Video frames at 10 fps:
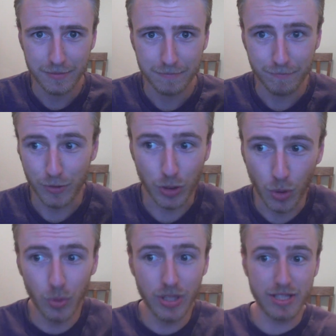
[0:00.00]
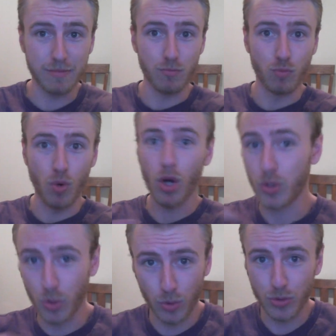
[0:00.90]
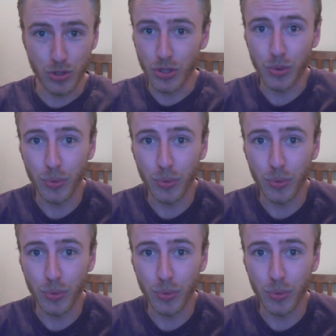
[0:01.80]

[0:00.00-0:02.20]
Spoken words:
The goal doesn't walk towards you.